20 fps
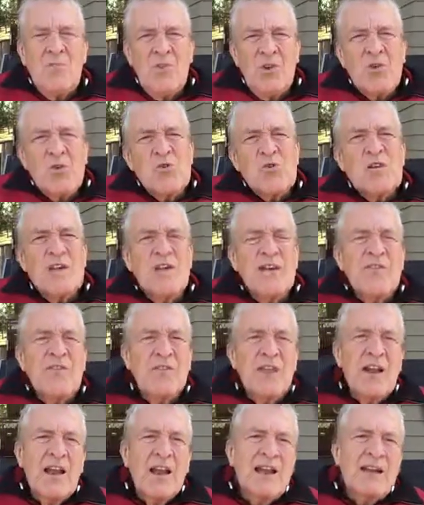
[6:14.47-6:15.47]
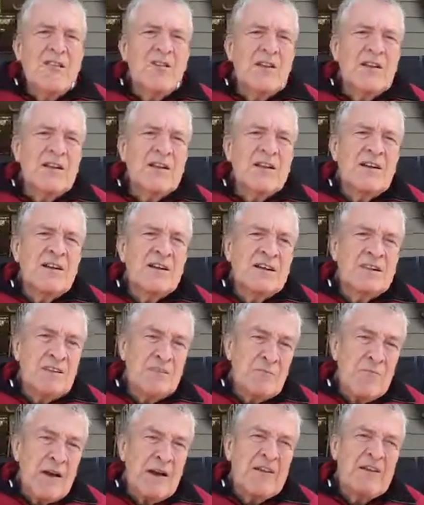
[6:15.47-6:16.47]
usually if the electrical
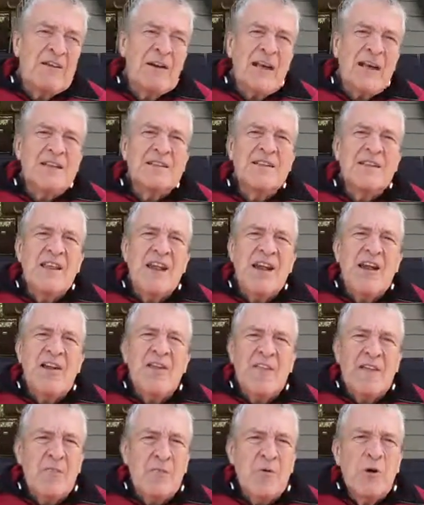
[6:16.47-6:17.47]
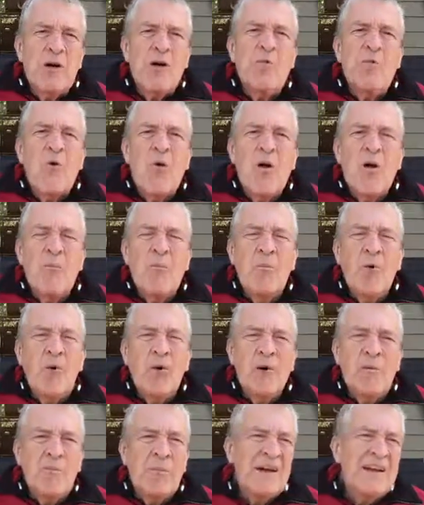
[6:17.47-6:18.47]
inspector gets there and they put up
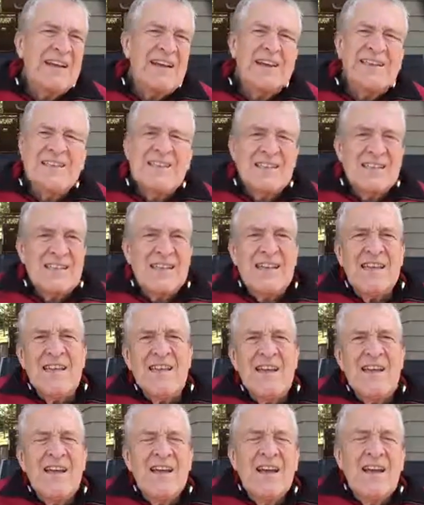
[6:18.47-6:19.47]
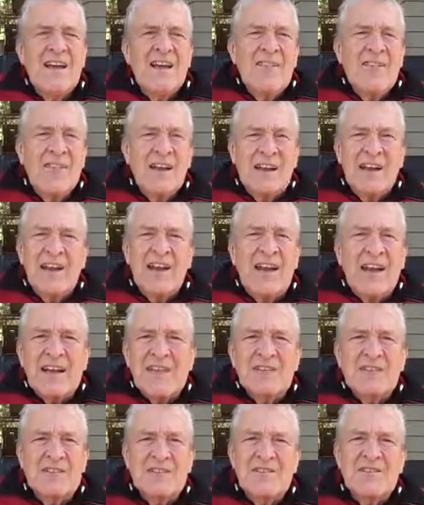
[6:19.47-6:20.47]
wallboard, but he can see the
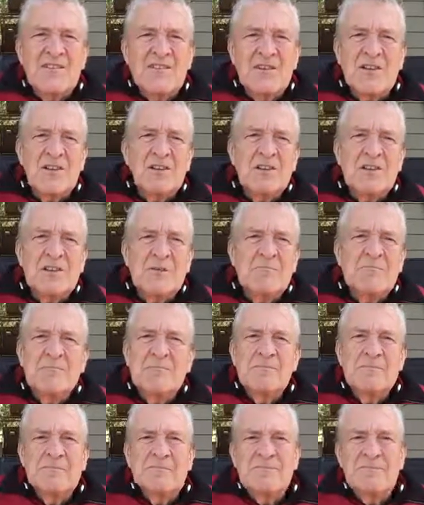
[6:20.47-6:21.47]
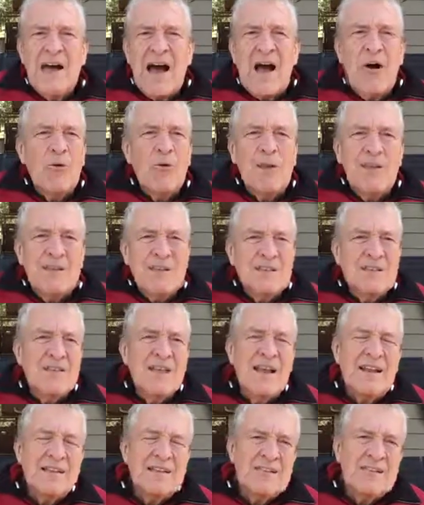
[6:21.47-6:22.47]
connections to the outlets
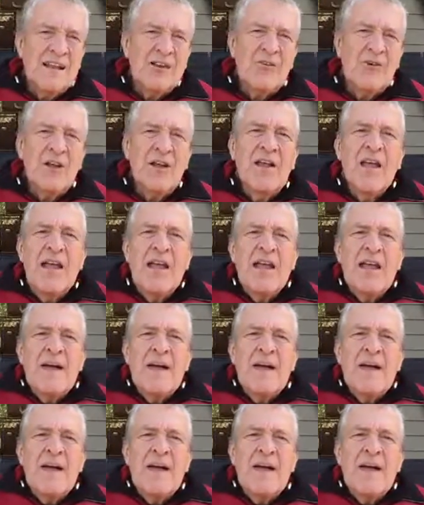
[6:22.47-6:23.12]
and etc.,